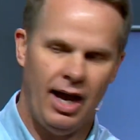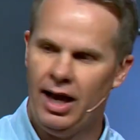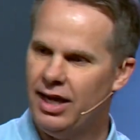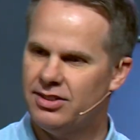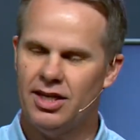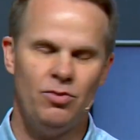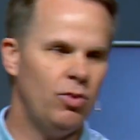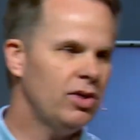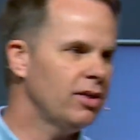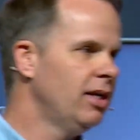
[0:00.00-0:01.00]
I, I said,
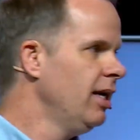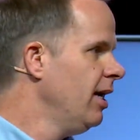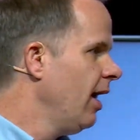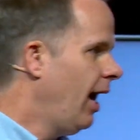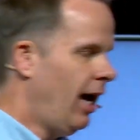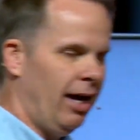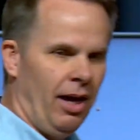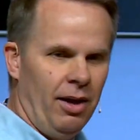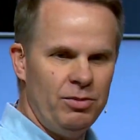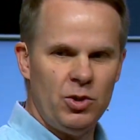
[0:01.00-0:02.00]
Well, I,
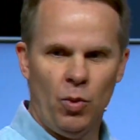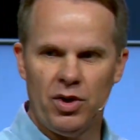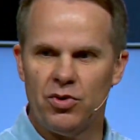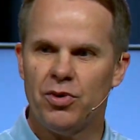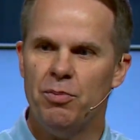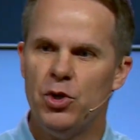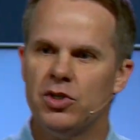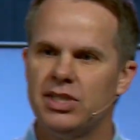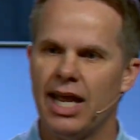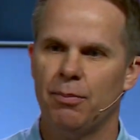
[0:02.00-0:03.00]
I'm just wondering, from
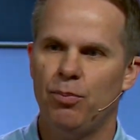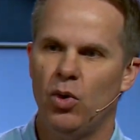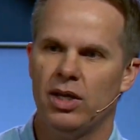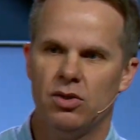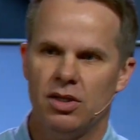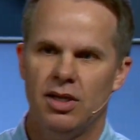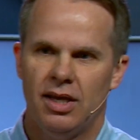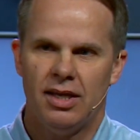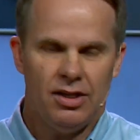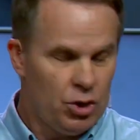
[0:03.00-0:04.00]
your standpoint,
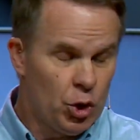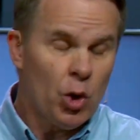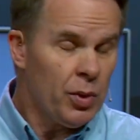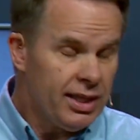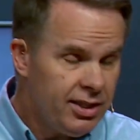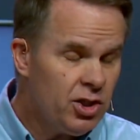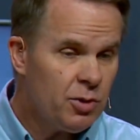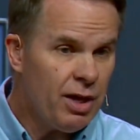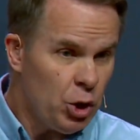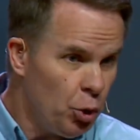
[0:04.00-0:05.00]
you're a
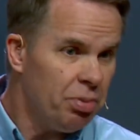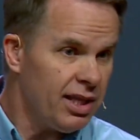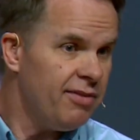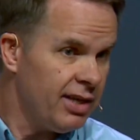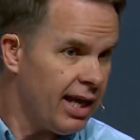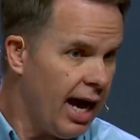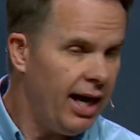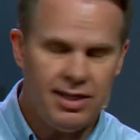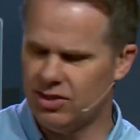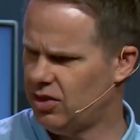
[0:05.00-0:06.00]
religious man, you believe in
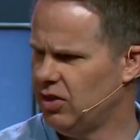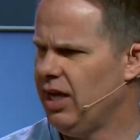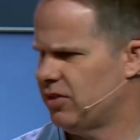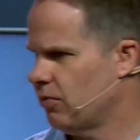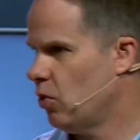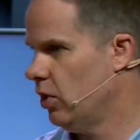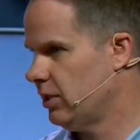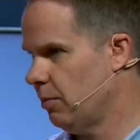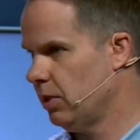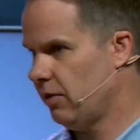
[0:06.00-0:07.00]
God? He said, Yes, of
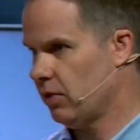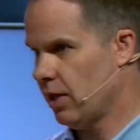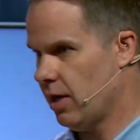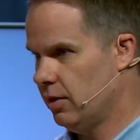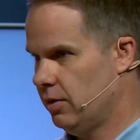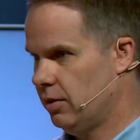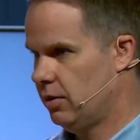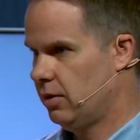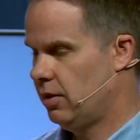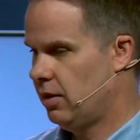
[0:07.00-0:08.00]
course I believe in God.
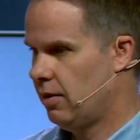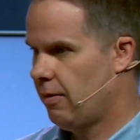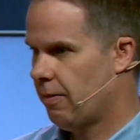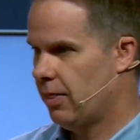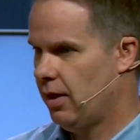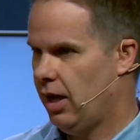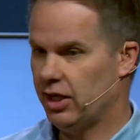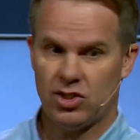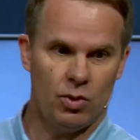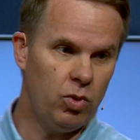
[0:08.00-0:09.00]

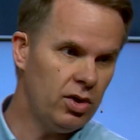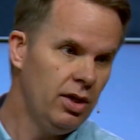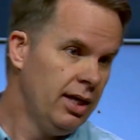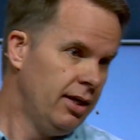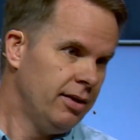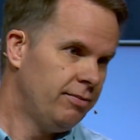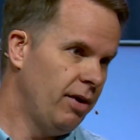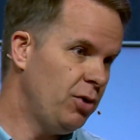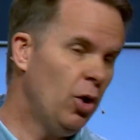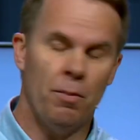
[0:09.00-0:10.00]
I said, Well,
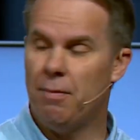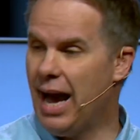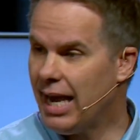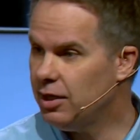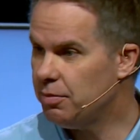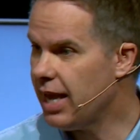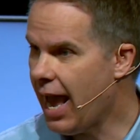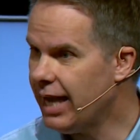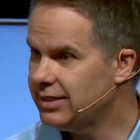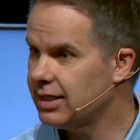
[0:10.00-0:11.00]
if you don't mind me
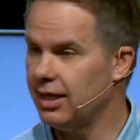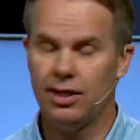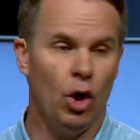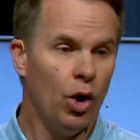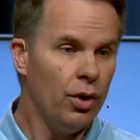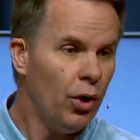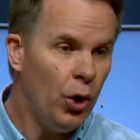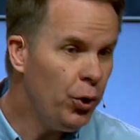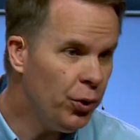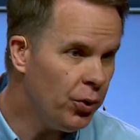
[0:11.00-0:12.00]
asking,
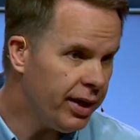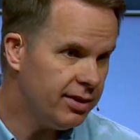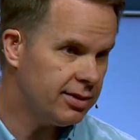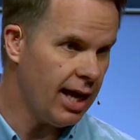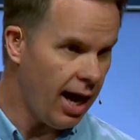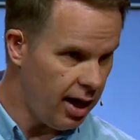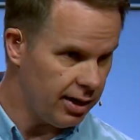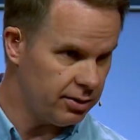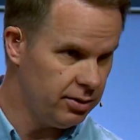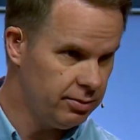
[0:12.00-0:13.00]
who is God?